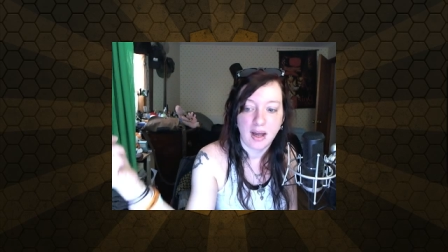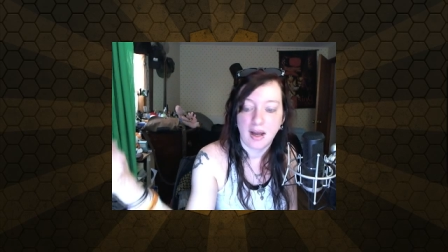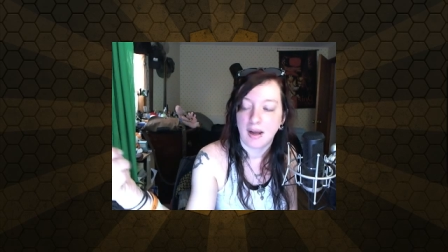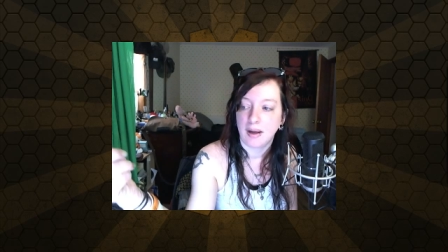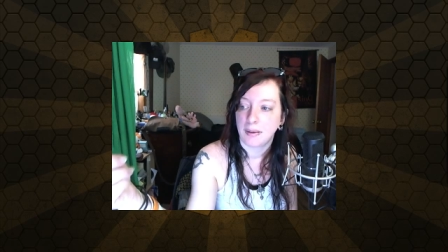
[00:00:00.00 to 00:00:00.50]

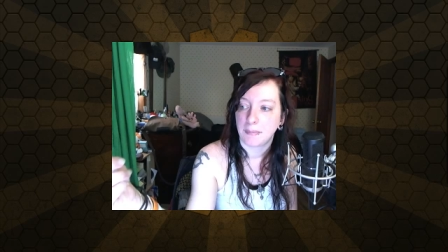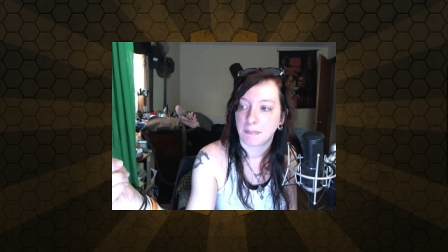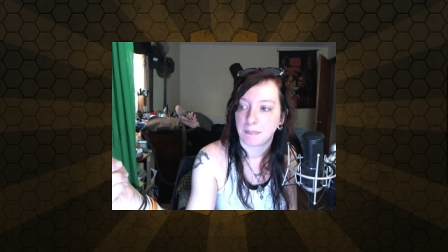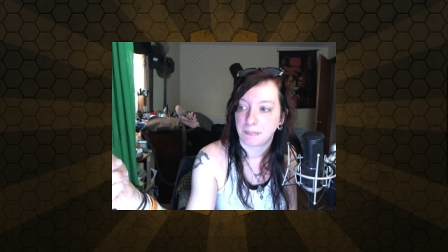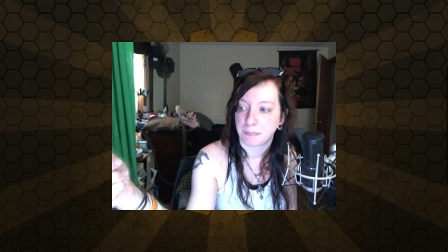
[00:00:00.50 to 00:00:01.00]
Um,
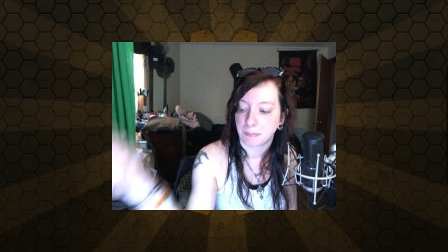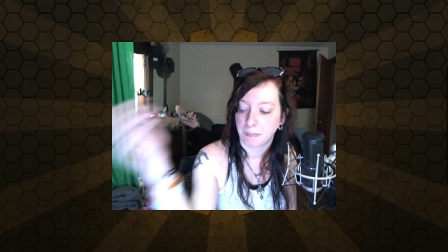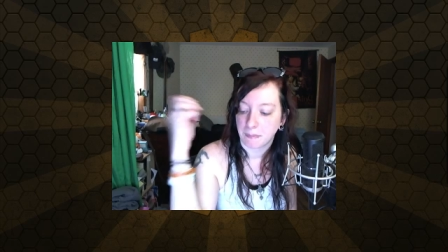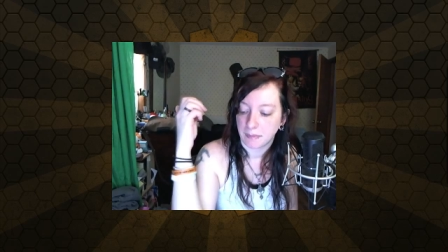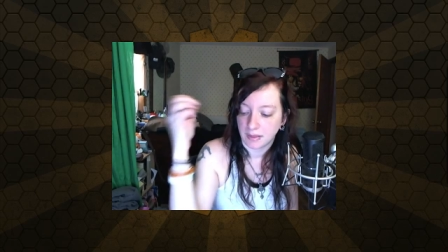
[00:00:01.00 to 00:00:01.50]

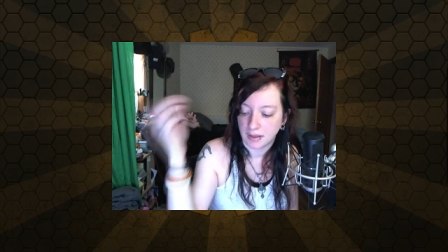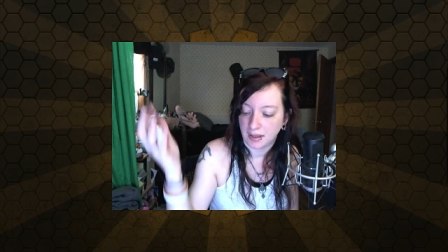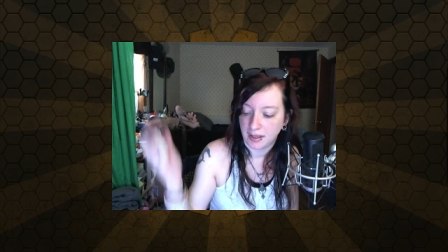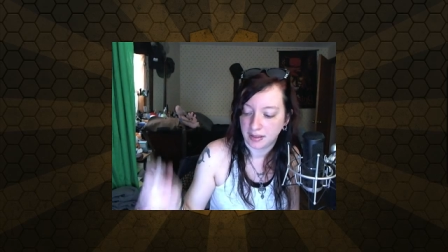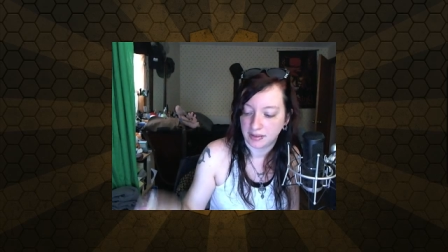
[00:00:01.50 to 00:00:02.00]

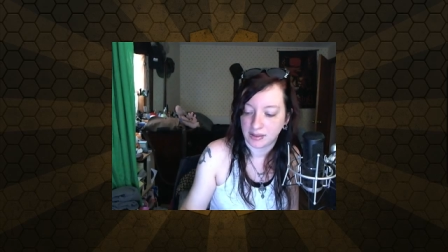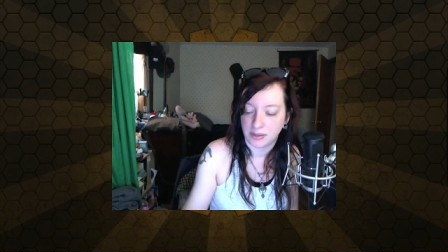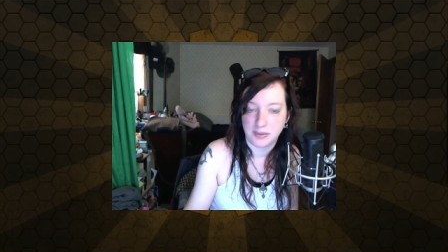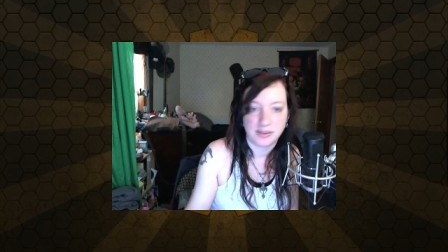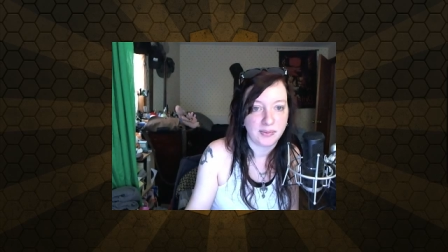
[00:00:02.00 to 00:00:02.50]
as
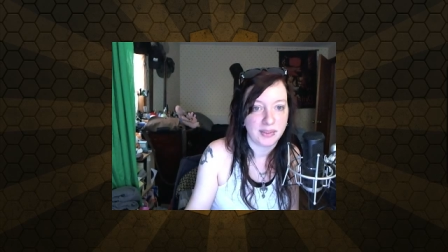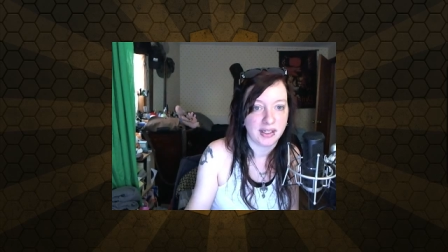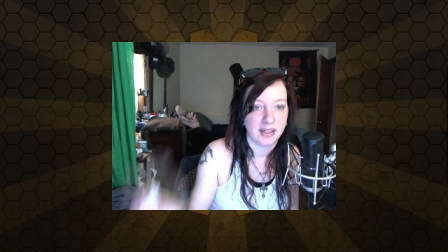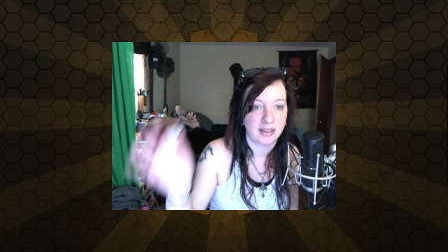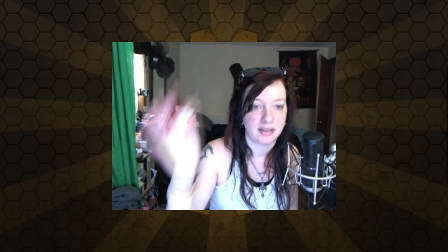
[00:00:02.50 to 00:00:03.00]
always, we've
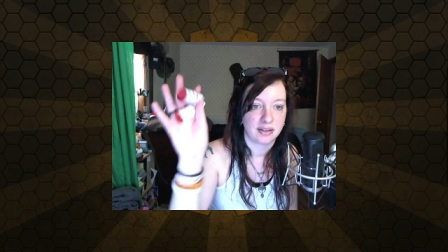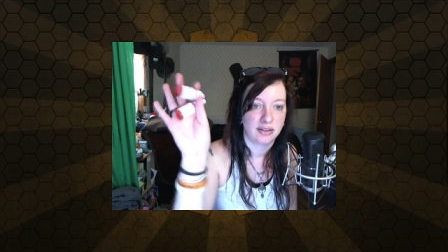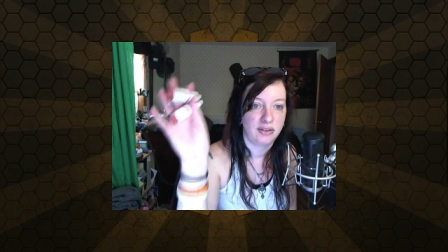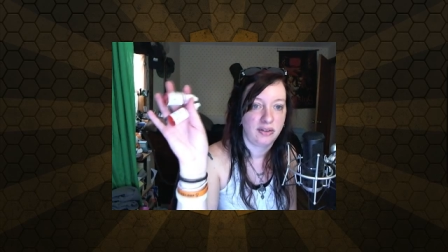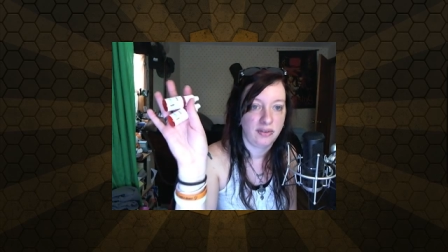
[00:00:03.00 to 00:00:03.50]
got
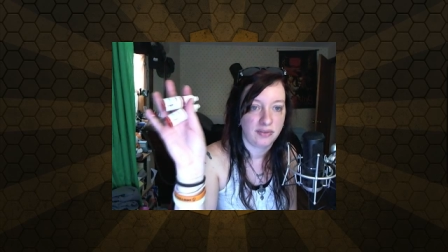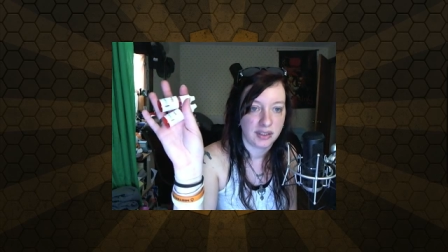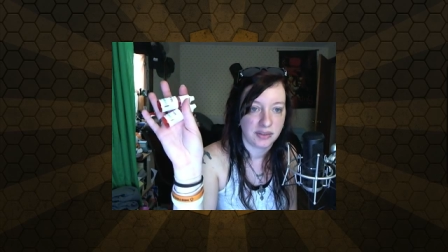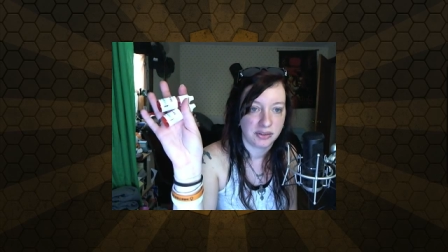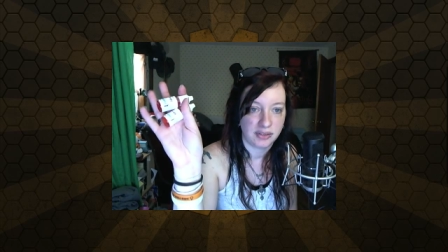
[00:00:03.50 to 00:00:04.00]
two
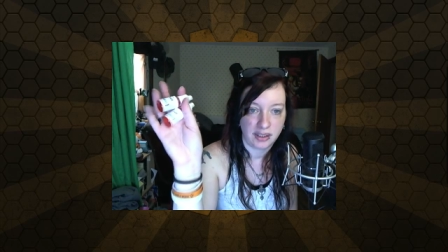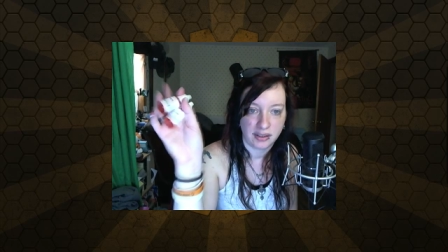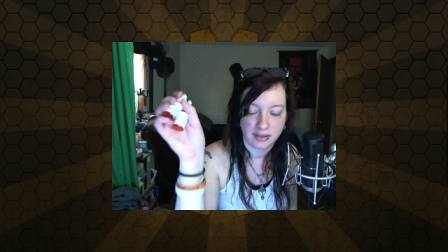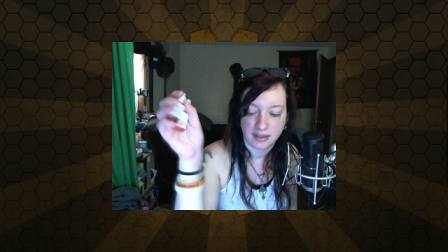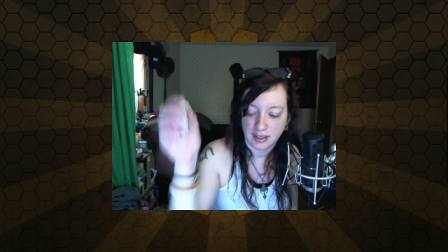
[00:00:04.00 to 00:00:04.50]
flavors here
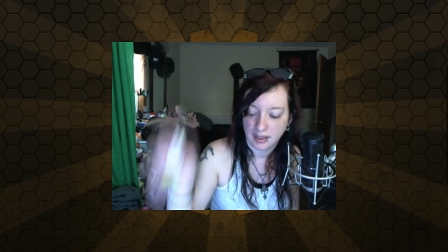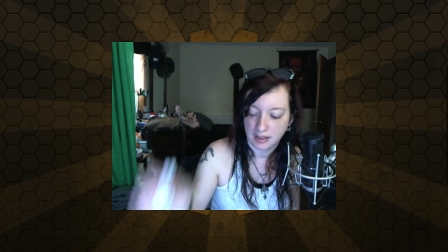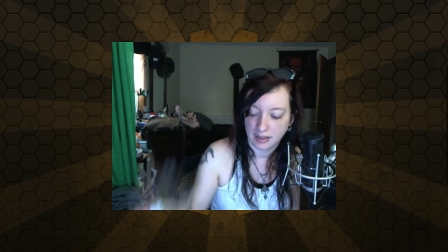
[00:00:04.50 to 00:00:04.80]
today.